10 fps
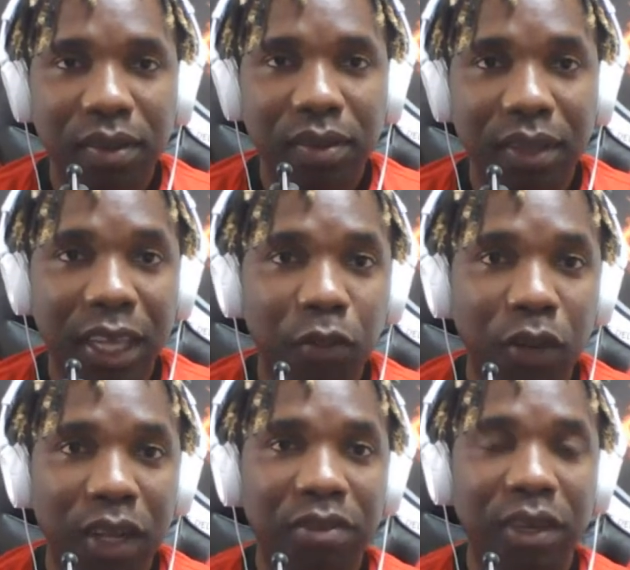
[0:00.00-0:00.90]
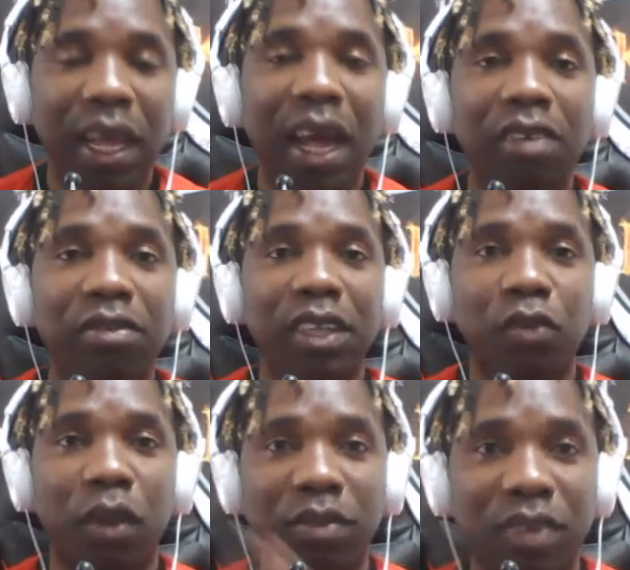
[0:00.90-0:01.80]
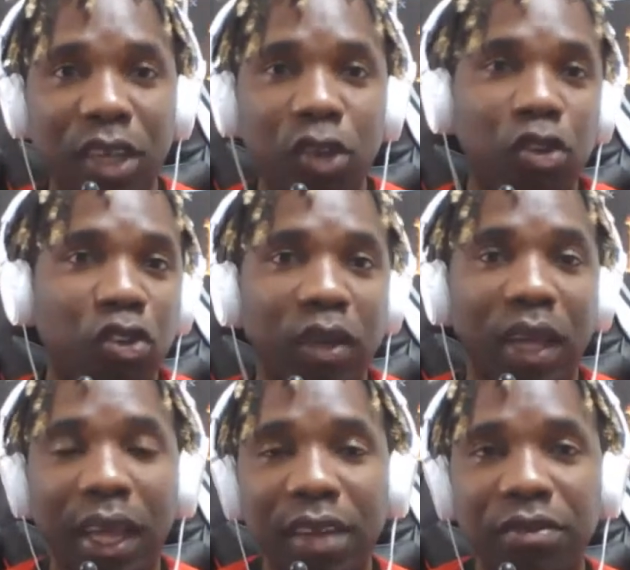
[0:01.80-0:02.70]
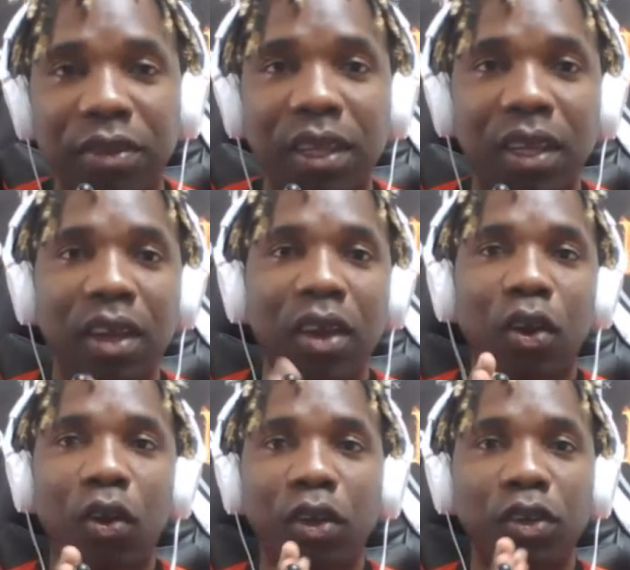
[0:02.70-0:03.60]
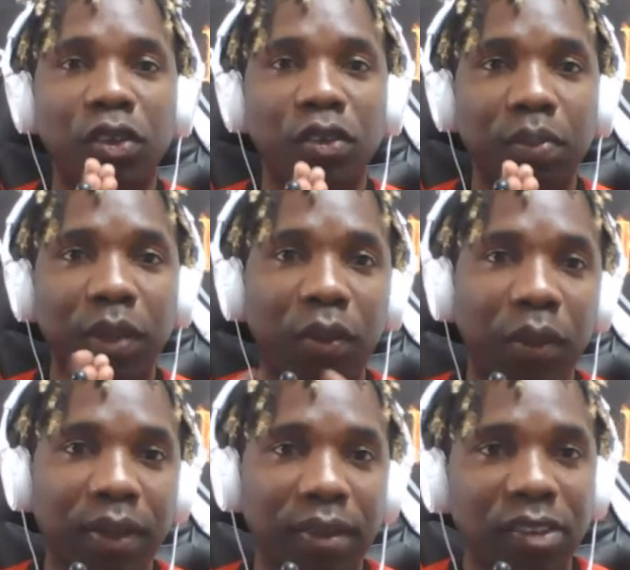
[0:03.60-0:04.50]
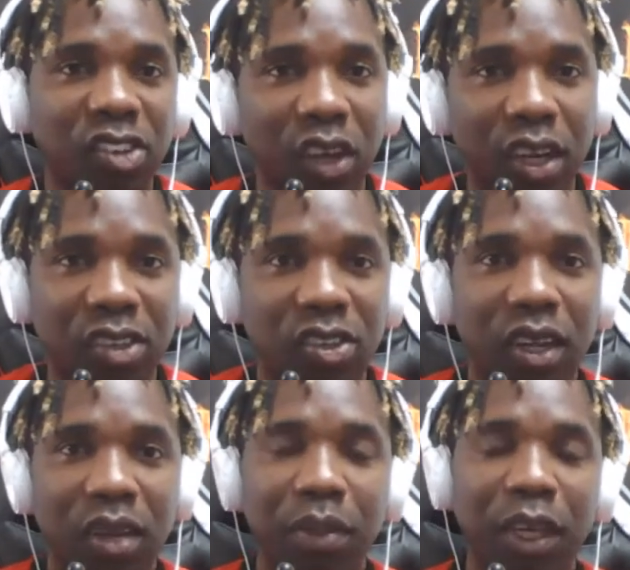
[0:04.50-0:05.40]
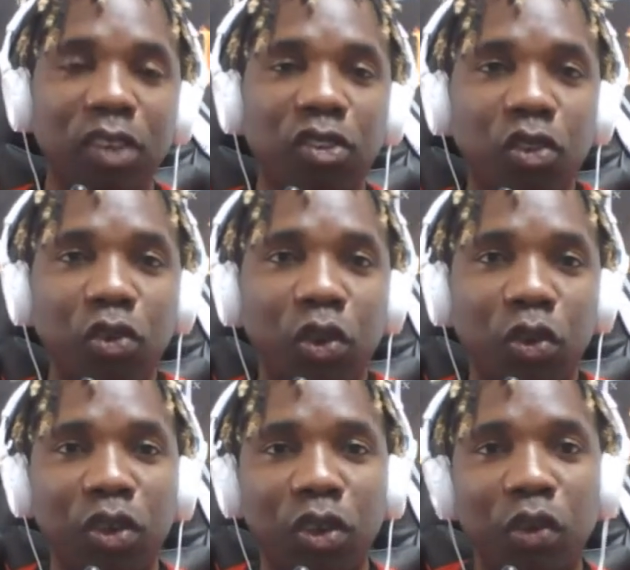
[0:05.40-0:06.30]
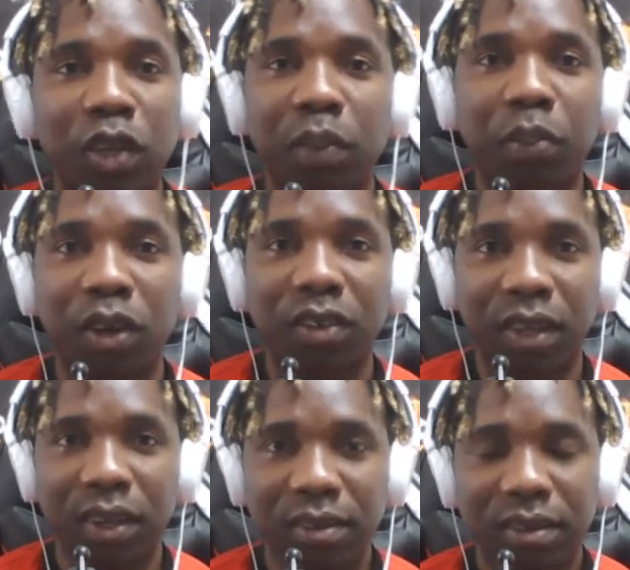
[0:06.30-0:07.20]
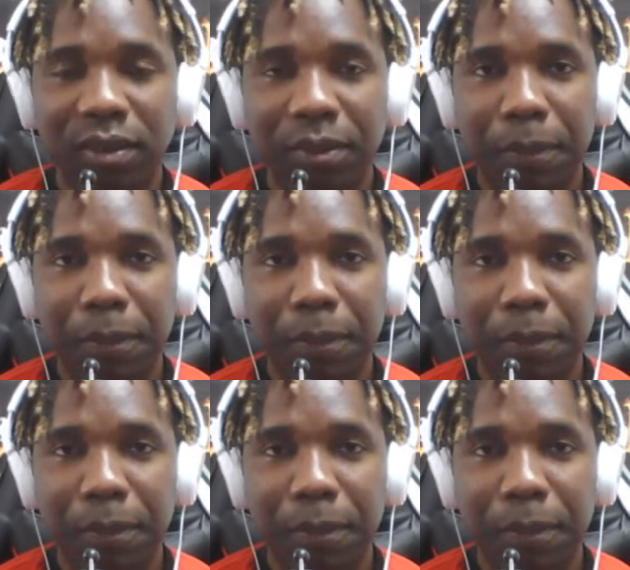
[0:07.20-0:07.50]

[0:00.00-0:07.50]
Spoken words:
to gain whatever they have. This is what I'm saying. You shouldn't envy, or you shouldn't be quick to judge, because you don't know their process.